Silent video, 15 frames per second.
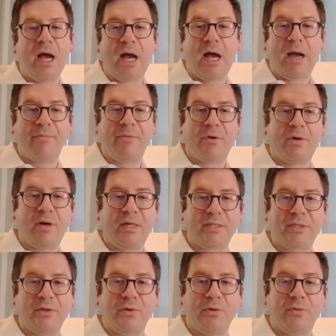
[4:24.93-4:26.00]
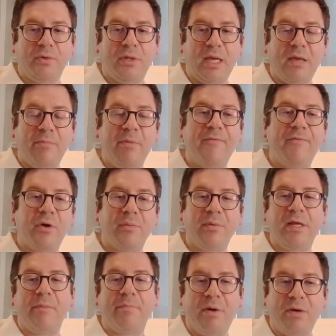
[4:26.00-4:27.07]
Um, they're also, they can be
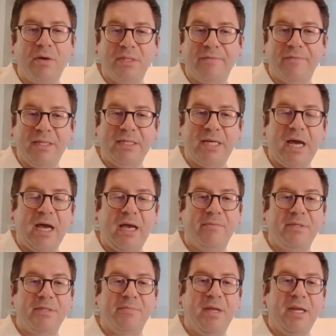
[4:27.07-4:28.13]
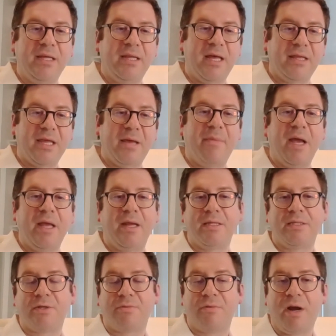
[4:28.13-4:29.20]
verbally impulsive at times, meaning that they might
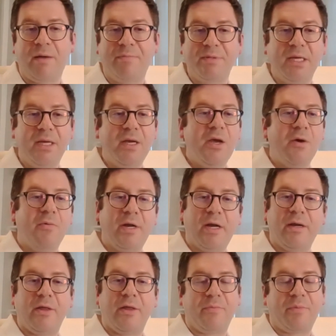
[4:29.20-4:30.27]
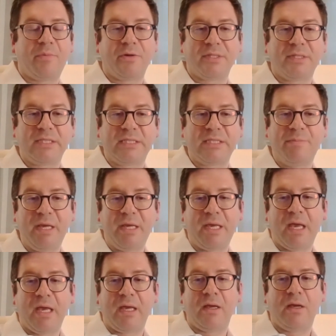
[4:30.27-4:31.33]
interrupt when another person's
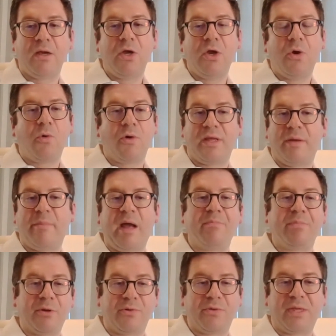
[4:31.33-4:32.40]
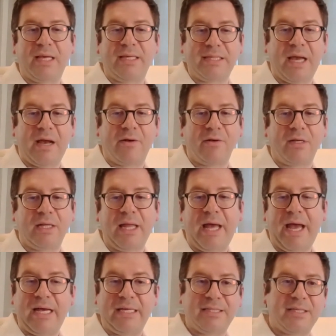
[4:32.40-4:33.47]
speaking, or they might blurt things out in
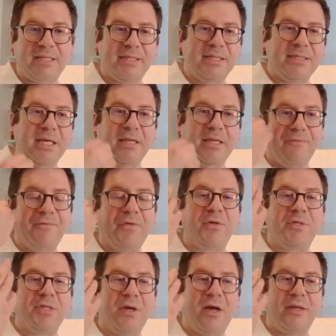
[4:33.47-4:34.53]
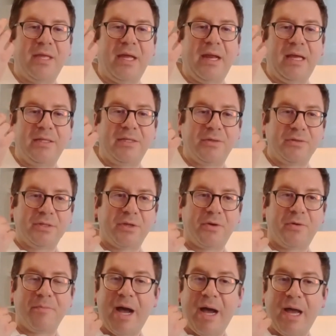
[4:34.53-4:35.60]
class because it's like the first thought that enters
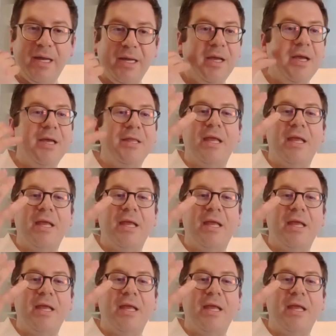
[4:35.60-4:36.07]
their mind.